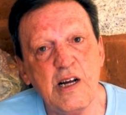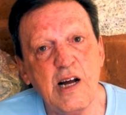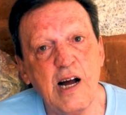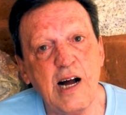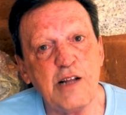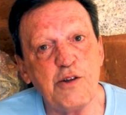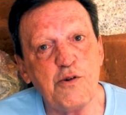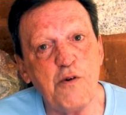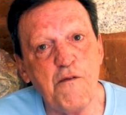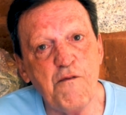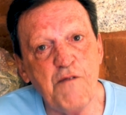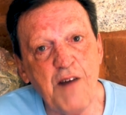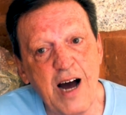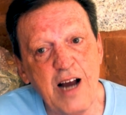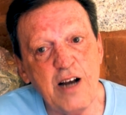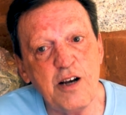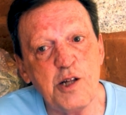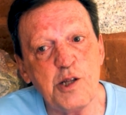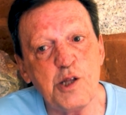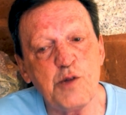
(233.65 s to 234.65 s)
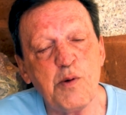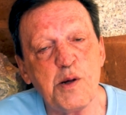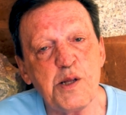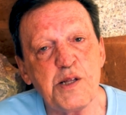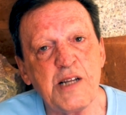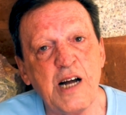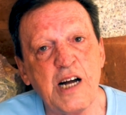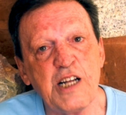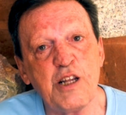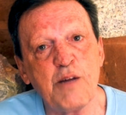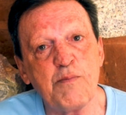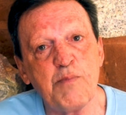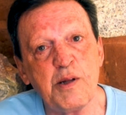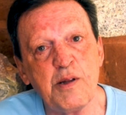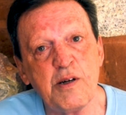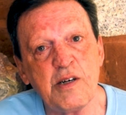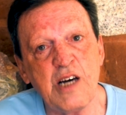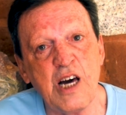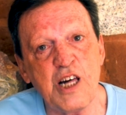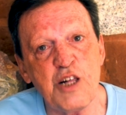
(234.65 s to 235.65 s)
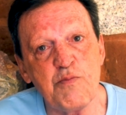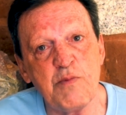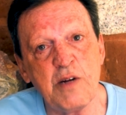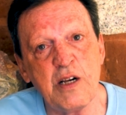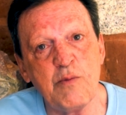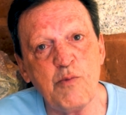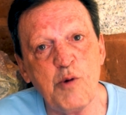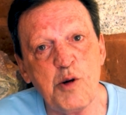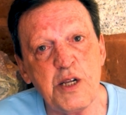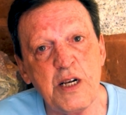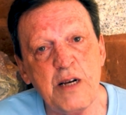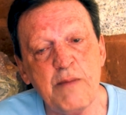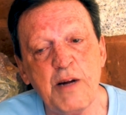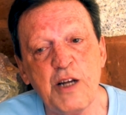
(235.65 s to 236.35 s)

And the violence was started by the Kashmiri Muslim,